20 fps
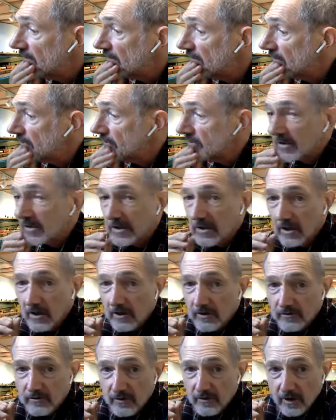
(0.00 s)
There are 3
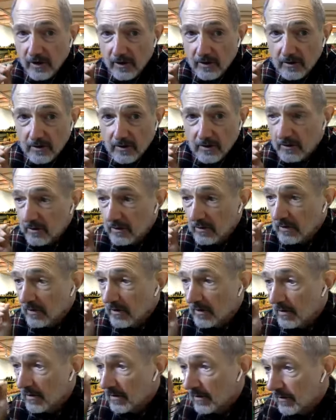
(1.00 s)
cars there.
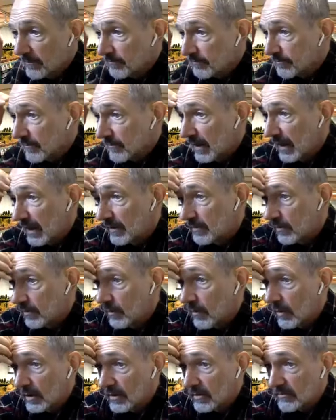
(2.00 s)
And
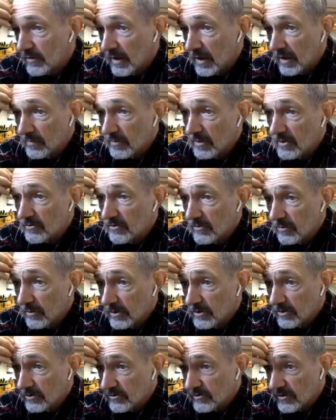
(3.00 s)
one of them is the
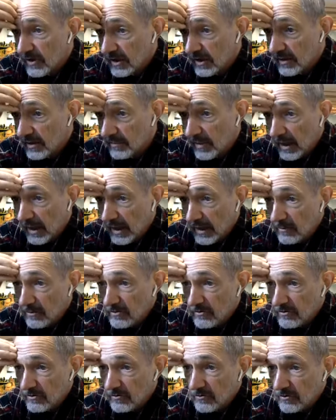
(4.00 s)
one you're setting back,
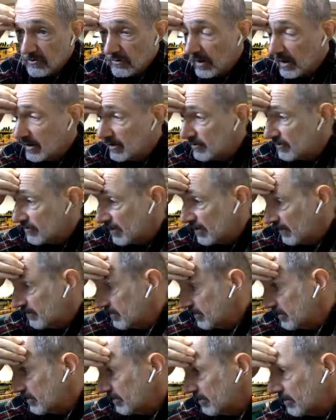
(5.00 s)
which is
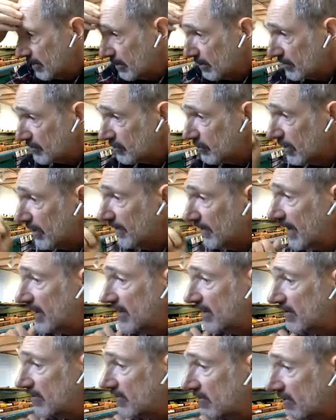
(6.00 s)
287. Do you know which one that
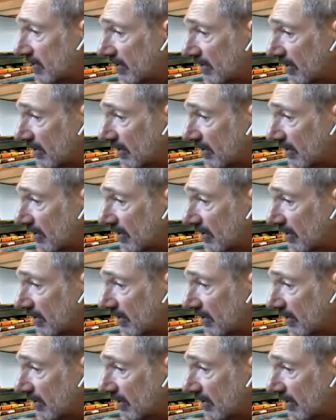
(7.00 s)
is?